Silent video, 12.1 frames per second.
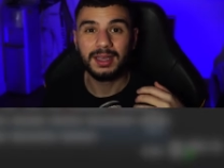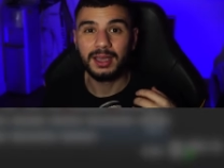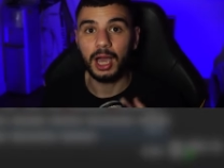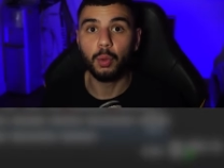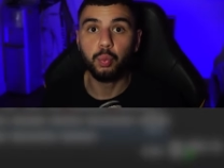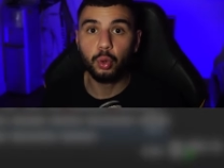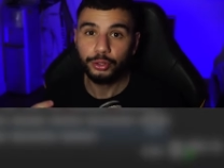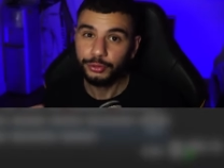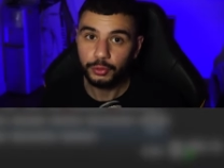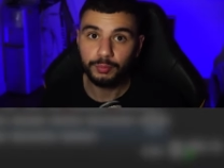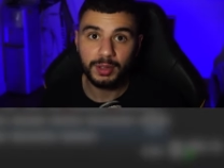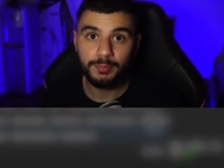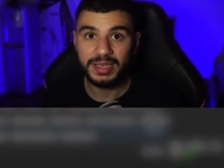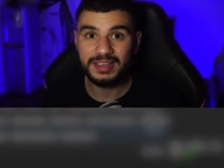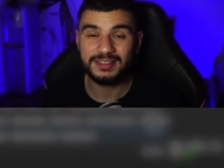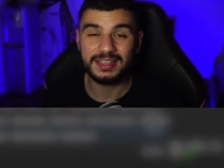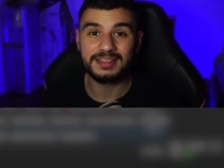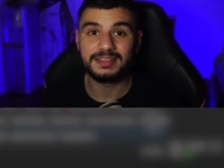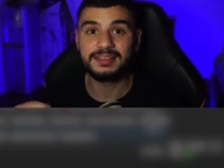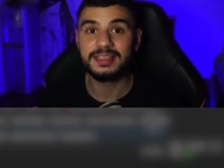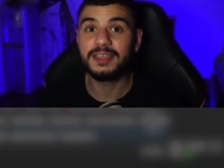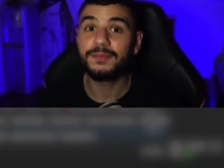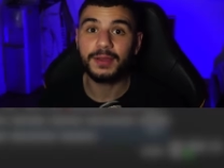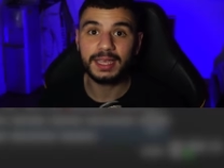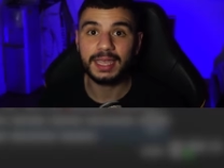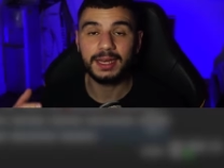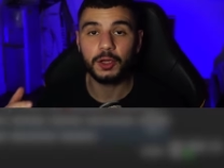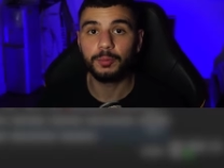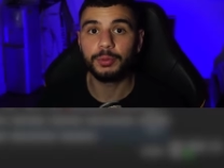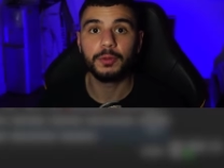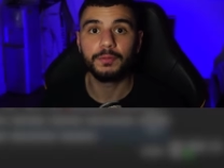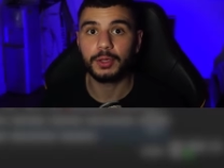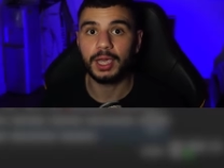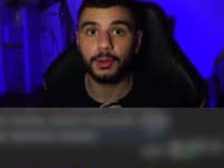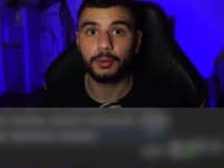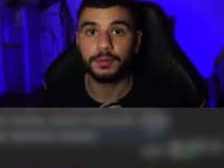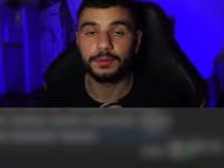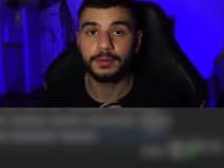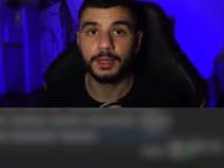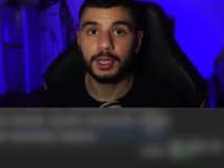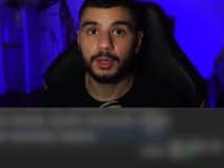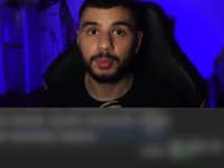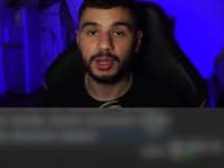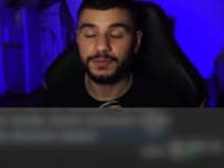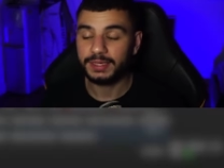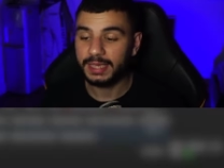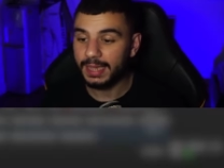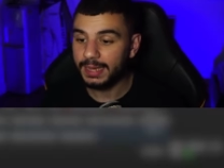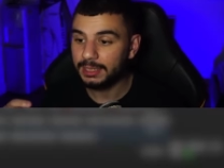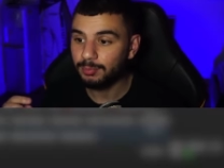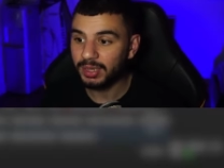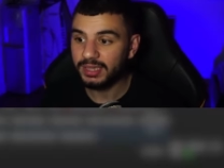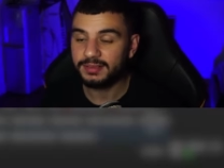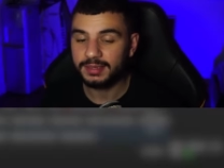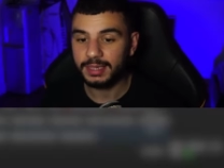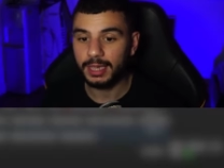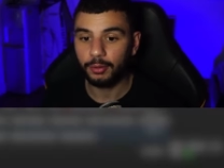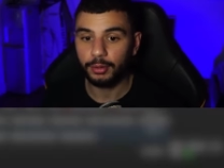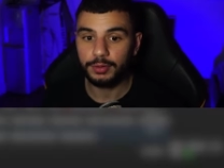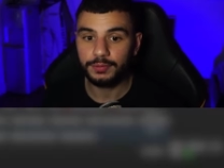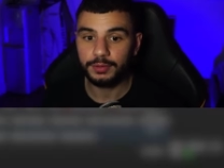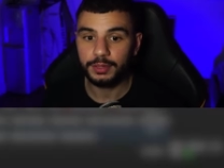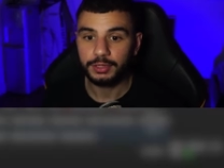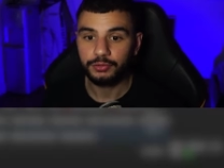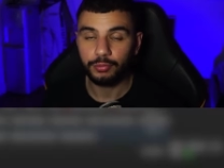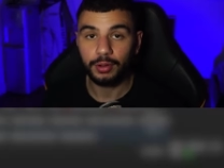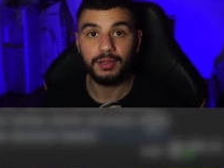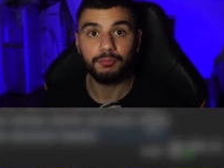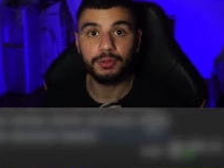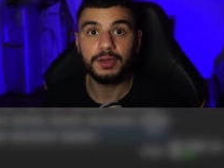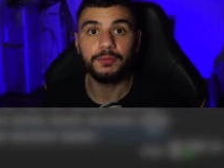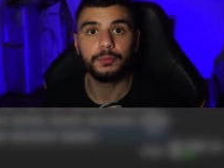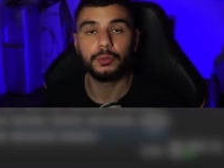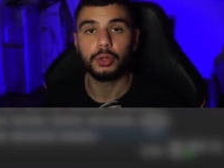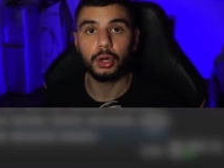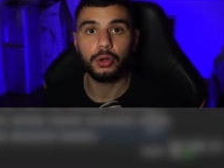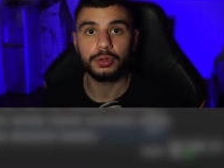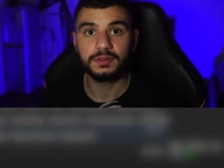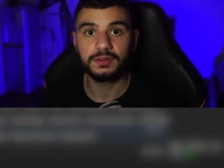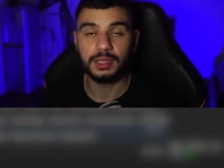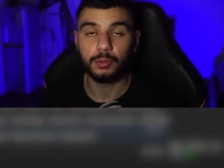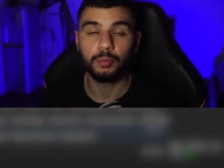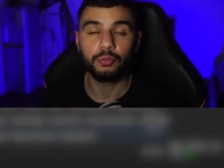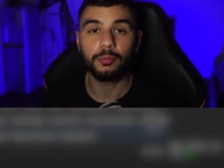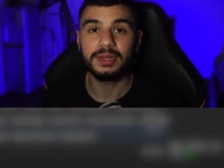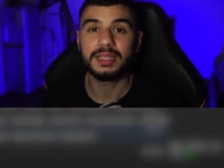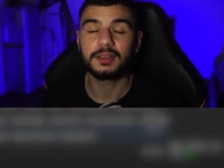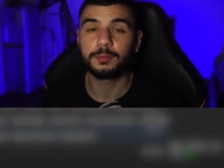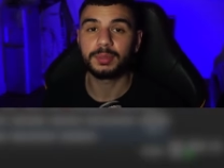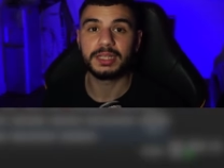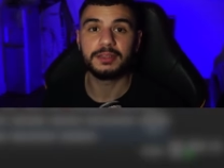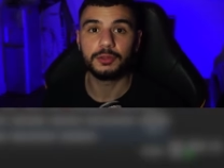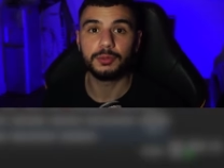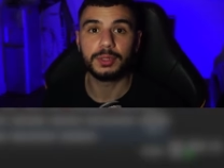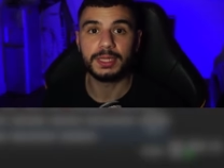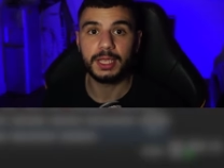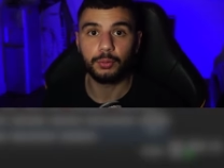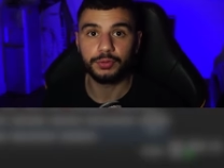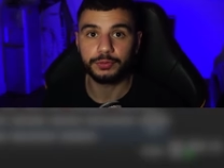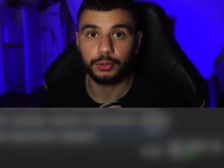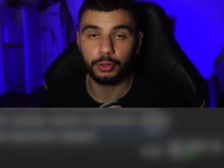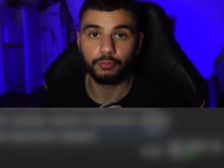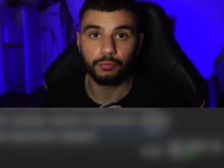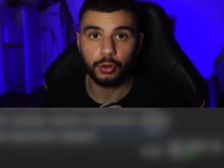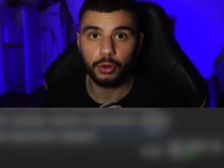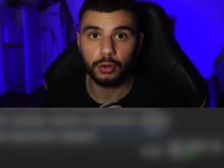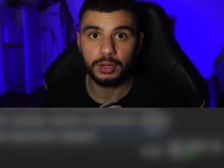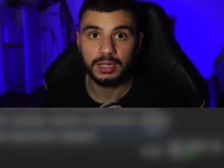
I will do my best and see if I can help you with your errors. But if you get any basic errors, try and read through logs. It will probably explain to you in there what's going wrong